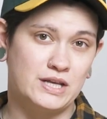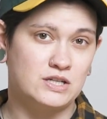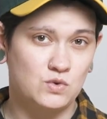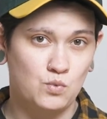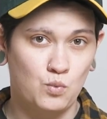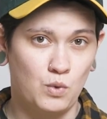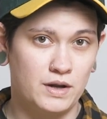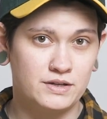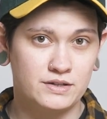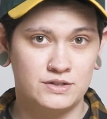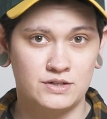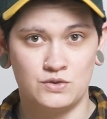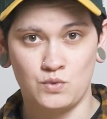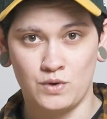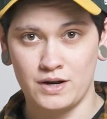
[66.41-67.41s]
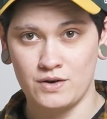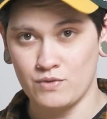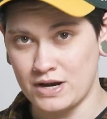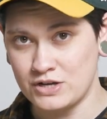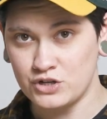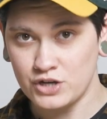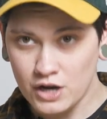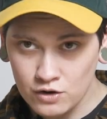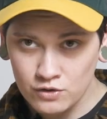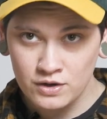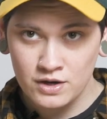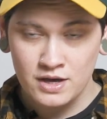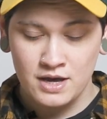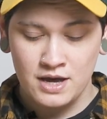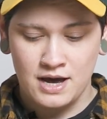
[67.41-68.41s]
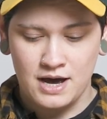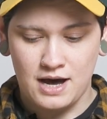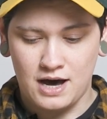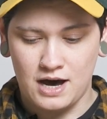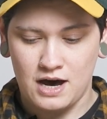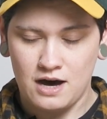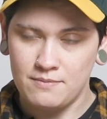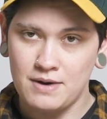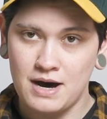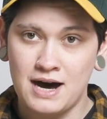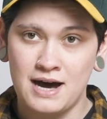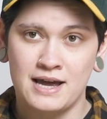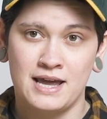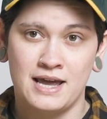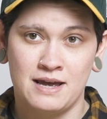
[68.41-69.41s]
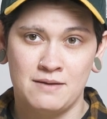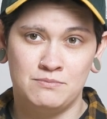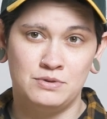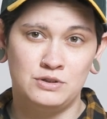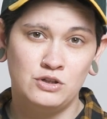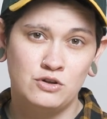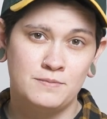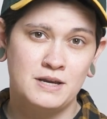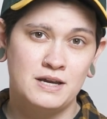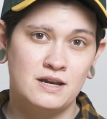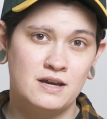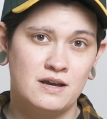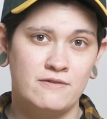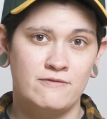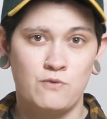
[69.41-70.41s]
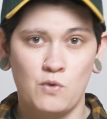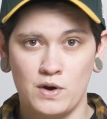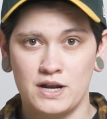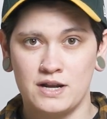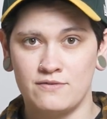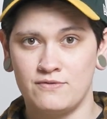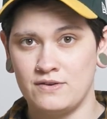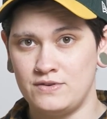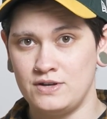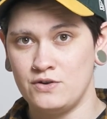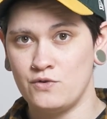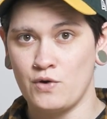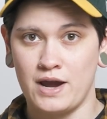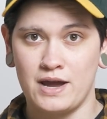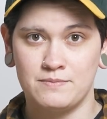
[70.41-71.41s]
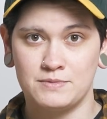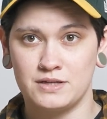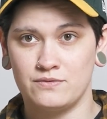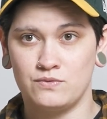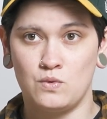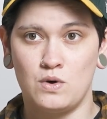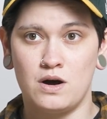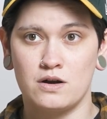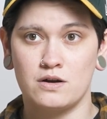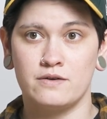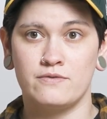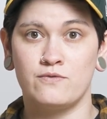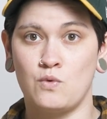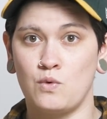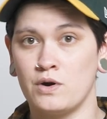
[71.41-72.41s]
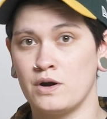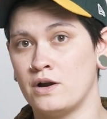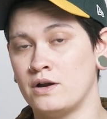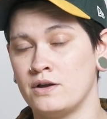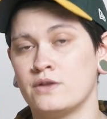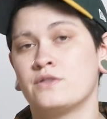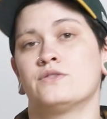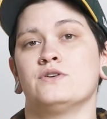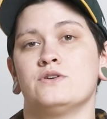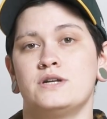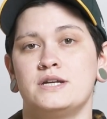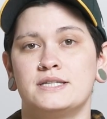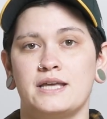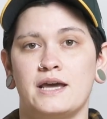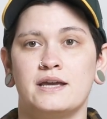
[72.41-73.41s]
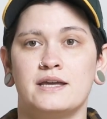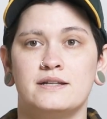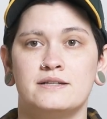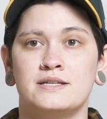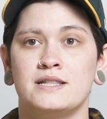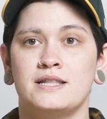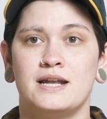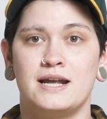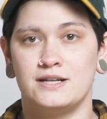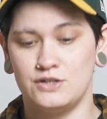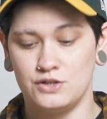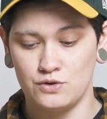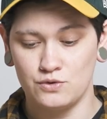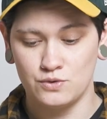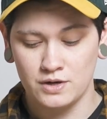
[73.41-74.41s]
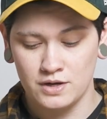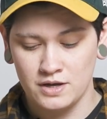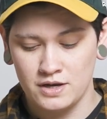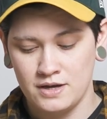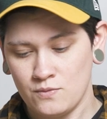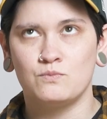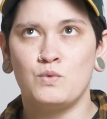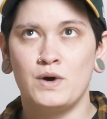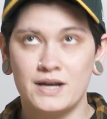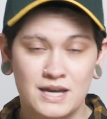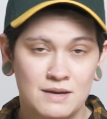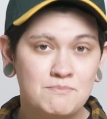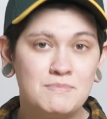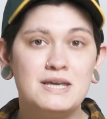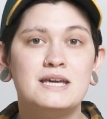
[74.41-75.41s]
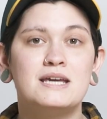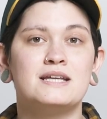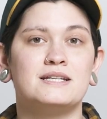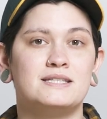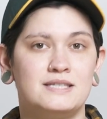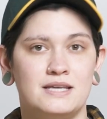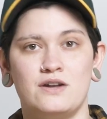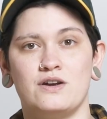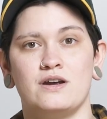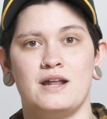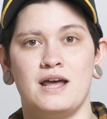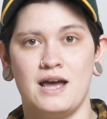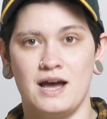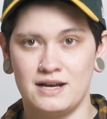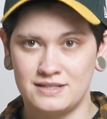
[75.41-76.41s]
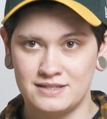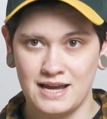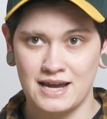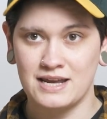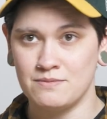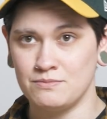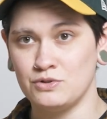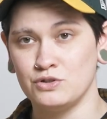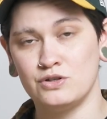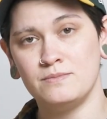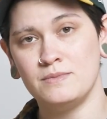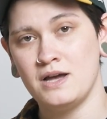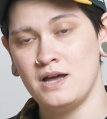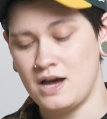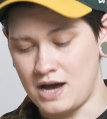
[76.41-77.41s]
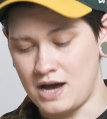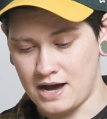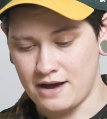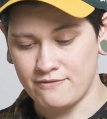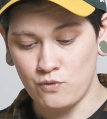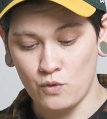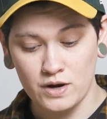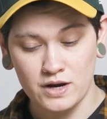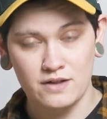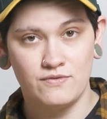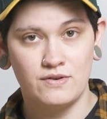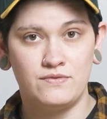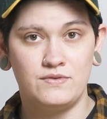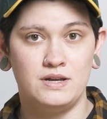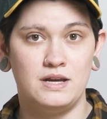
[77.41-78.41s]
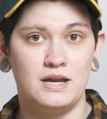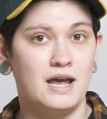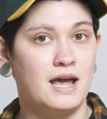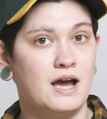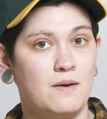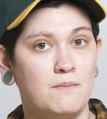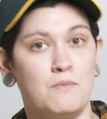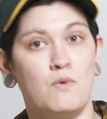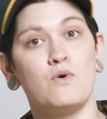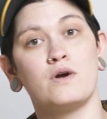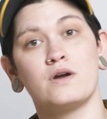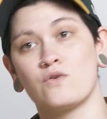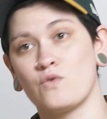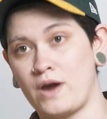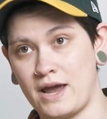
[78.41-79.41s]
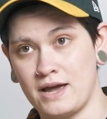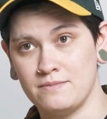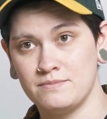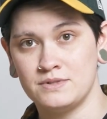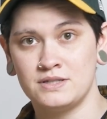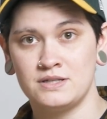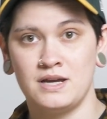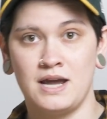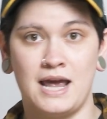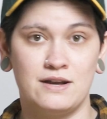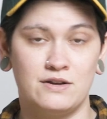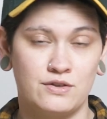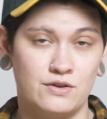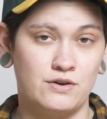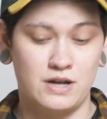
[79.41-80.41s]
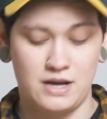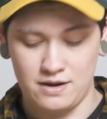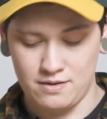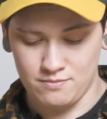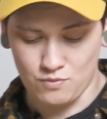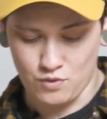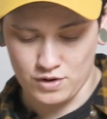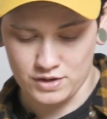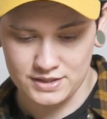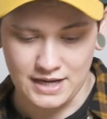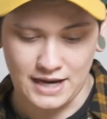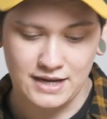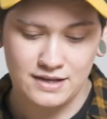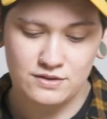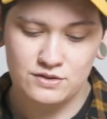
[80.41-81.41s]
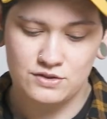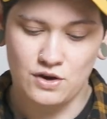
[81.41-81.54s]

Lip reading: That is a 1:20 ratio. I am blooming 40 to 50 grams of water for 30 seconds, and then I do what can be considered a second bloom, 40 to 50 more grams and 30 more seconds.